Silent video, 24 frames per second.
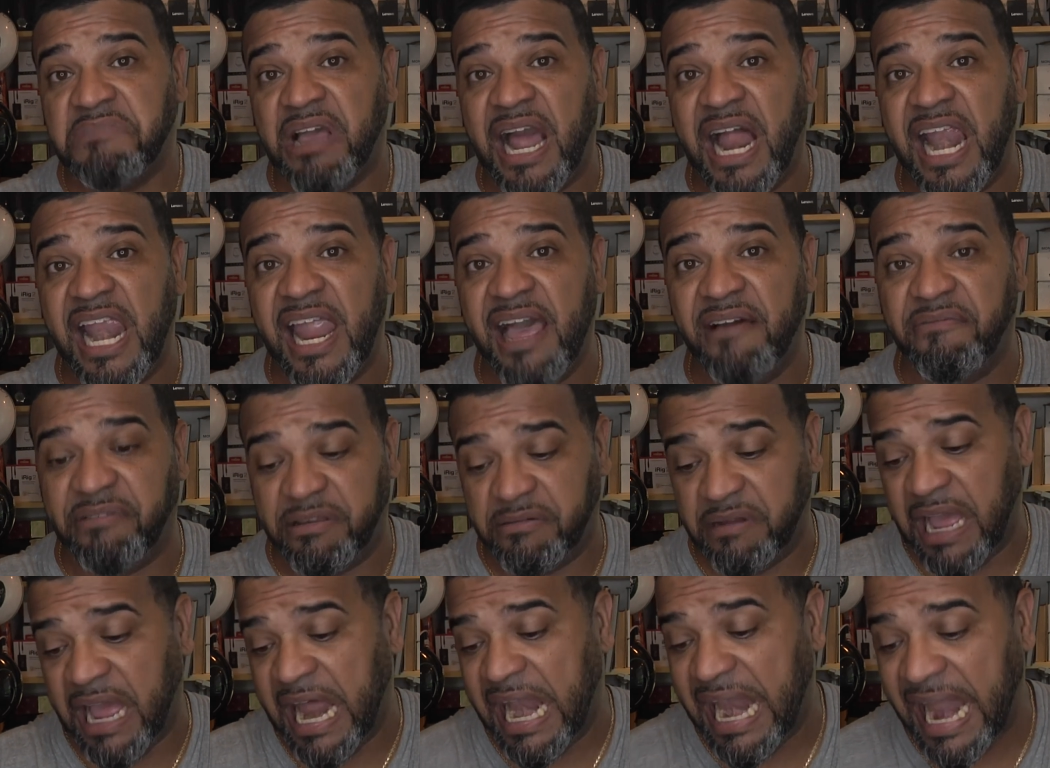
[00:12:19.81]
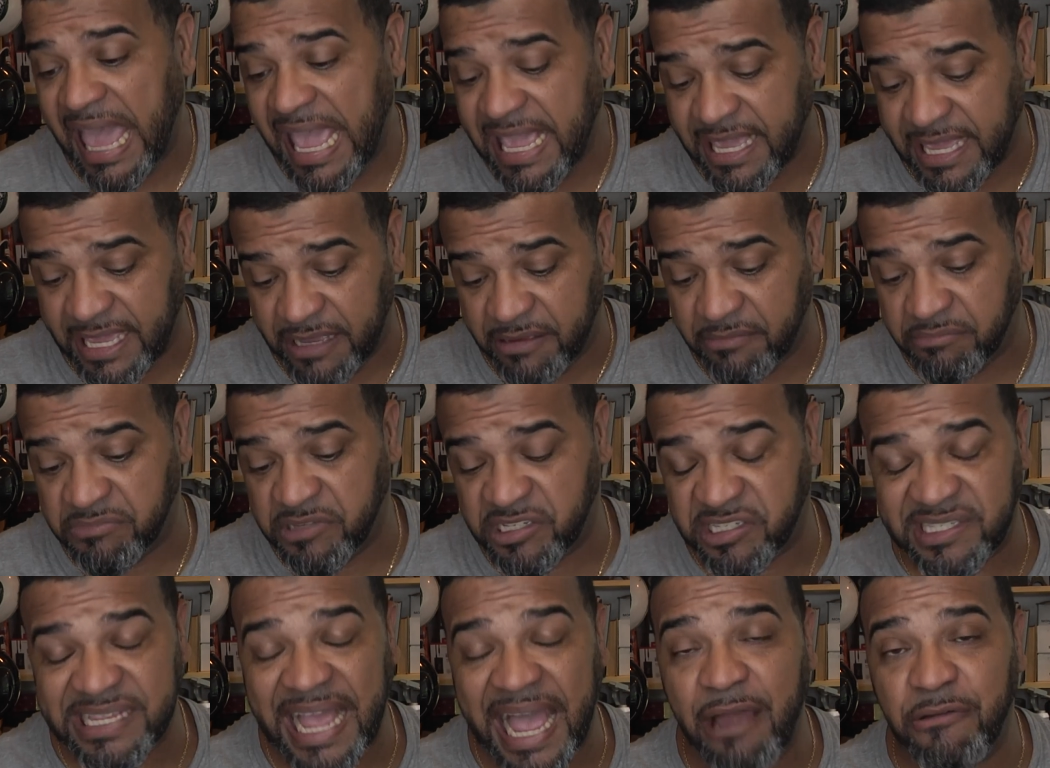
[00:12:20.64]
I love it. I like it.
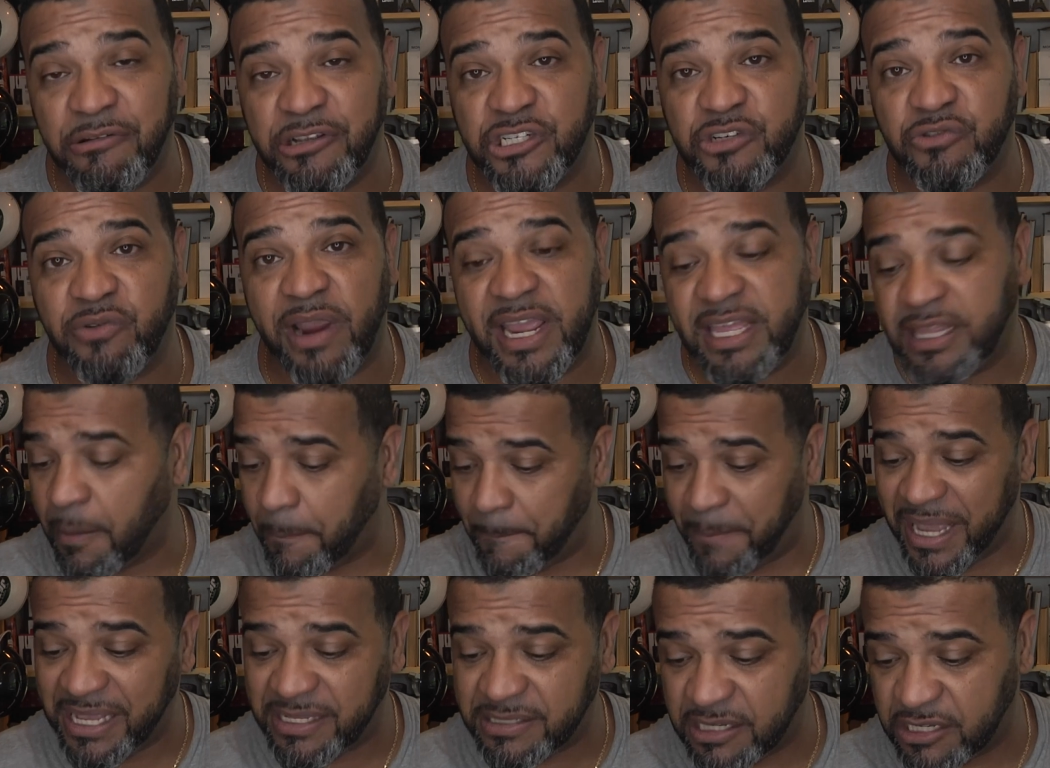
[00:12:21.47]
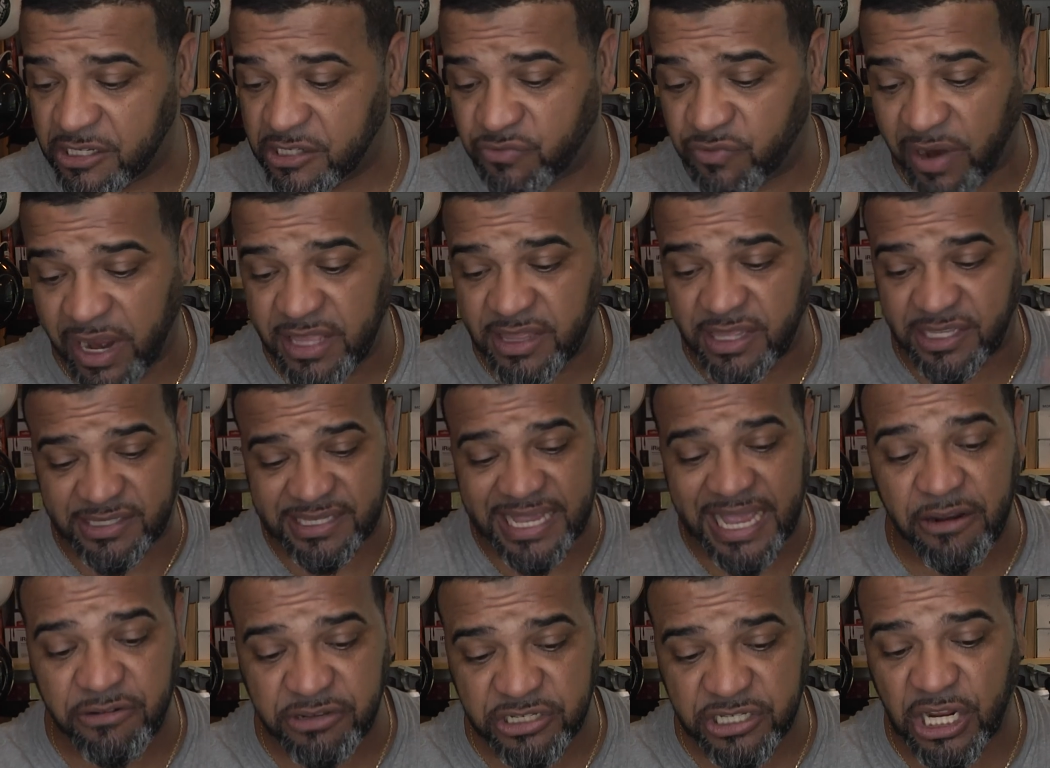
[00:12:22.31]
The sound is great. The bass is great. The
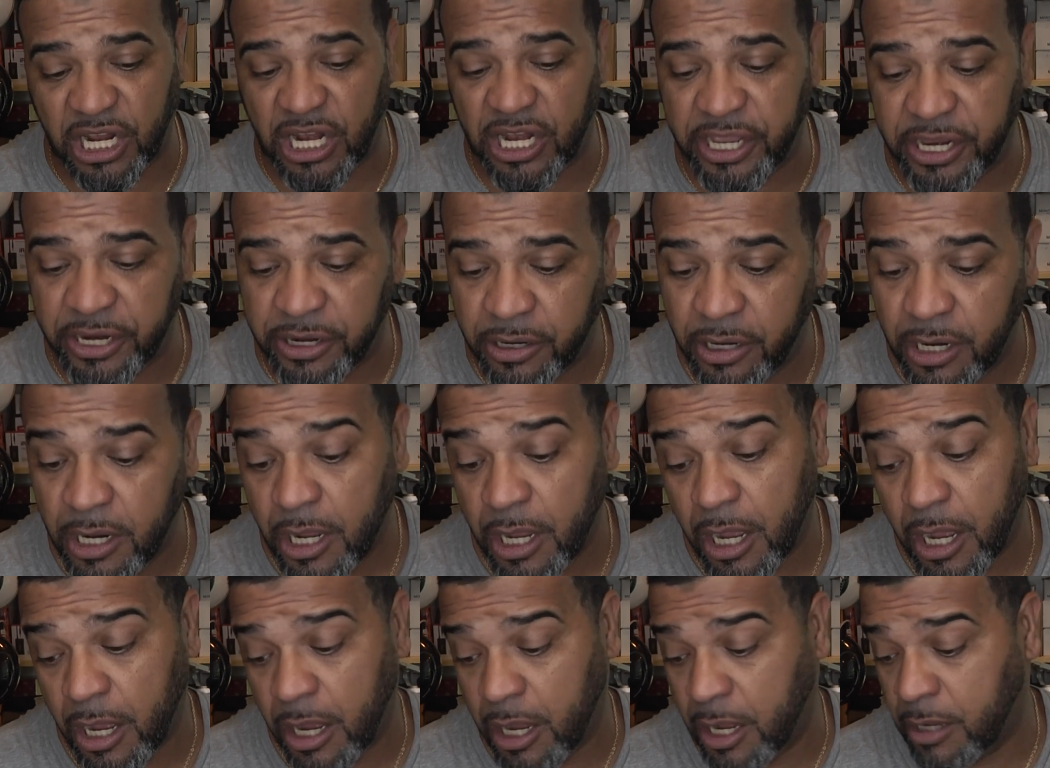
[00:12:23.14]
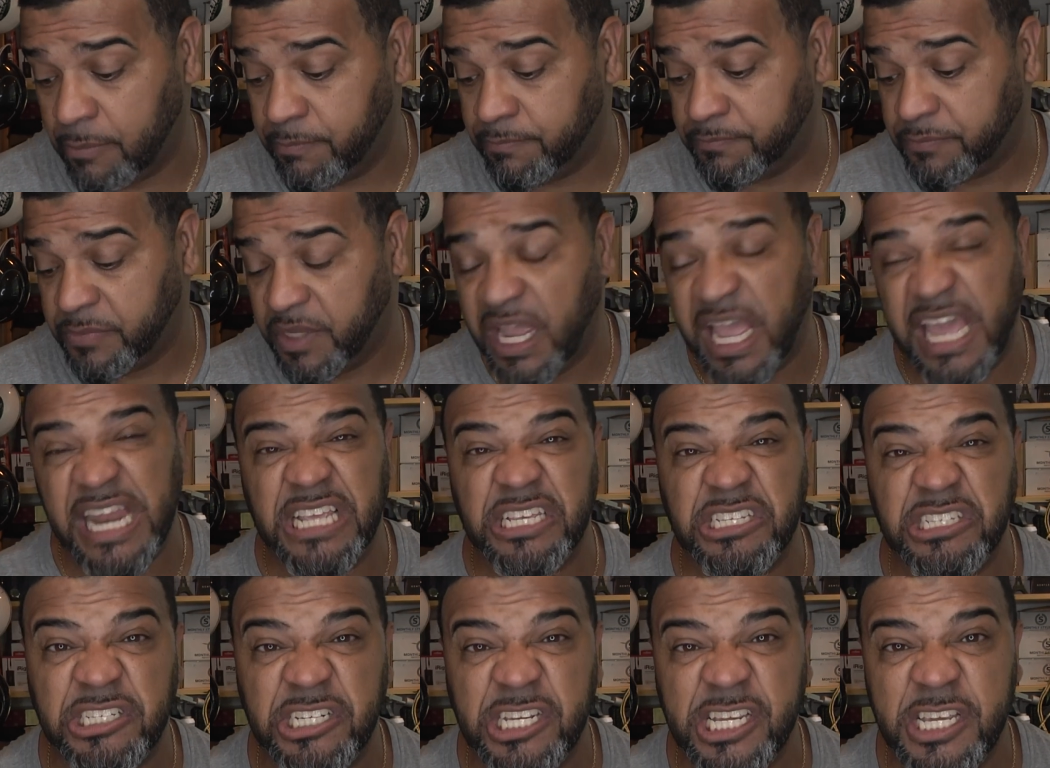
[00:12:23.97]
sound is clear. And
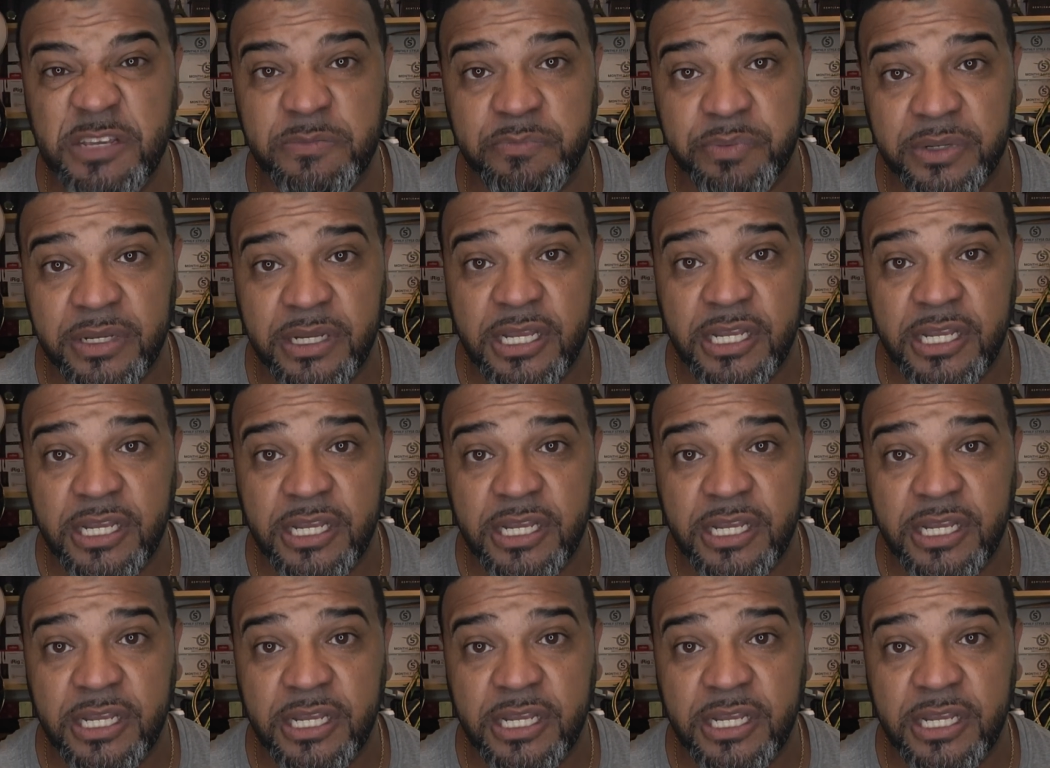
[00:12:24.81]
it's cheap.